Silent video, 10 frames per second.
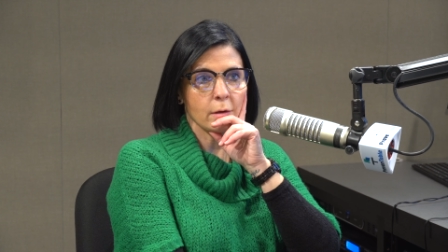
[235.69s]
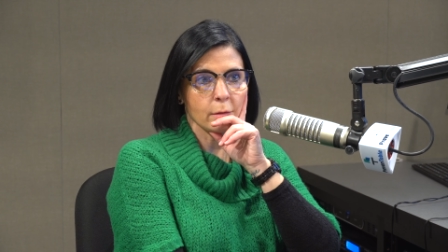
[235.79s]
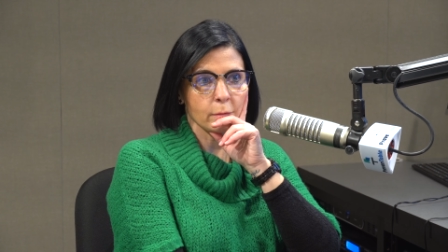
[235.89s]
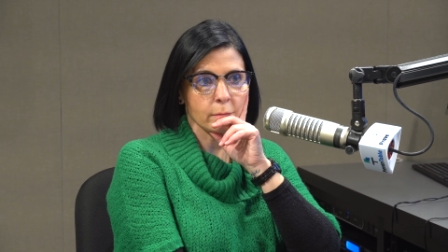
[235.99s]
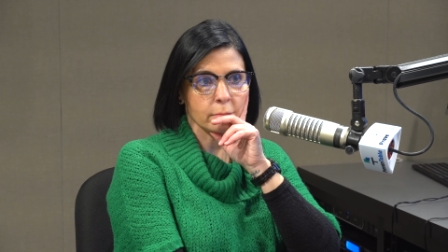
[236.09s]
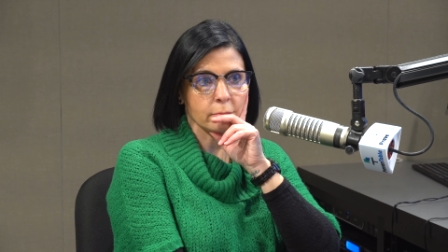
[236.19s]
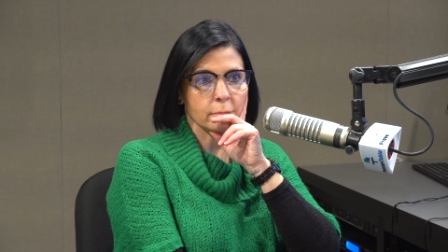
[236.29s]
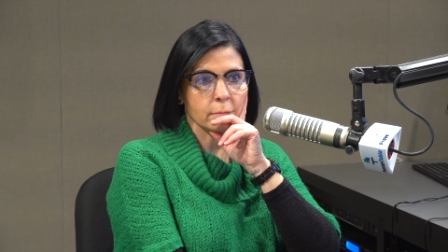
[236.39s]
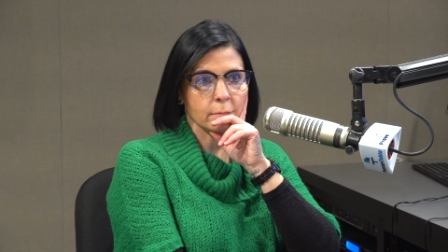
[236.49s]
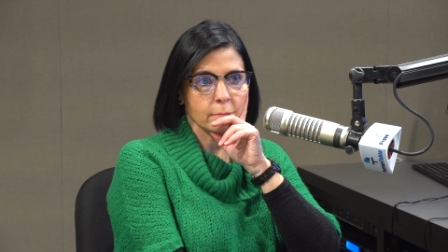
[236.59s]
Whoa. out of
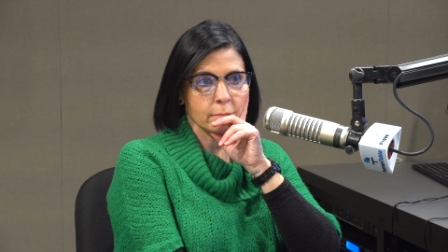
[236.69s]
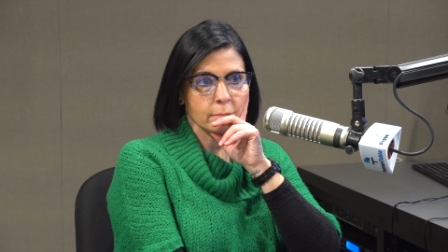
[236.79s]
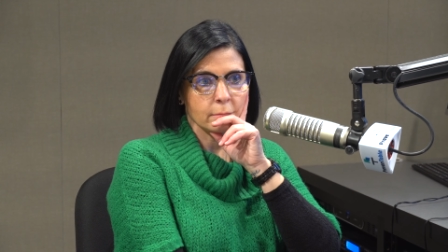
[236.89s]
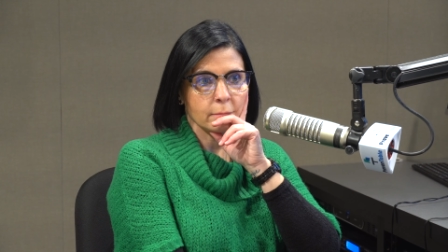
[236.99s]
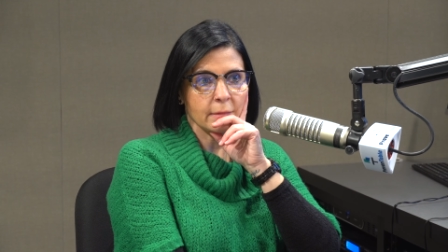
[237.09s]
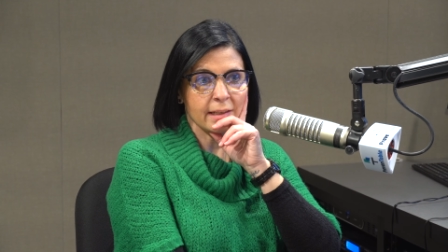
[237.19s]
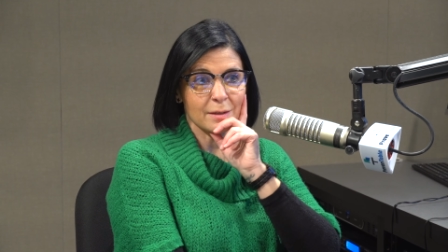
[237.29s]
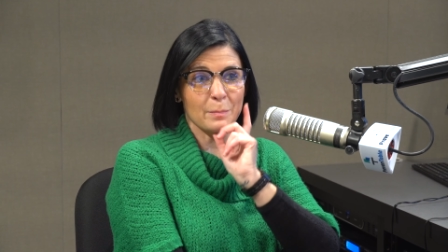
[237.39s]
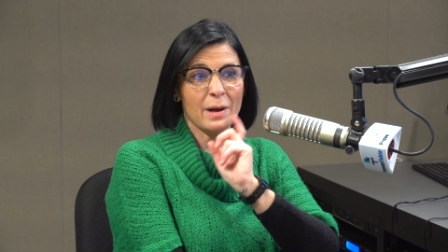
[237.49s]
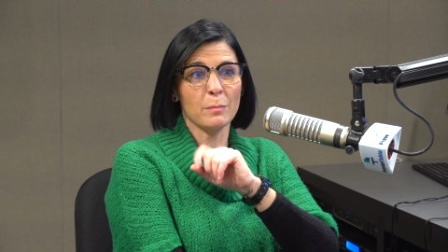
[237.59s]
Colombia, being sent up to
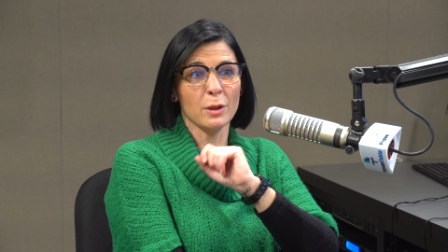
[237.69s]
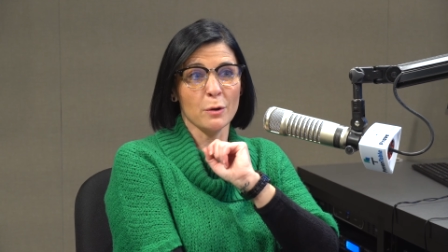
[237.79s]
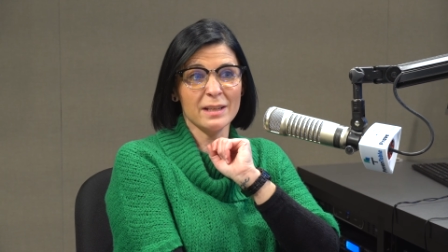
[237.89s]
Central like America.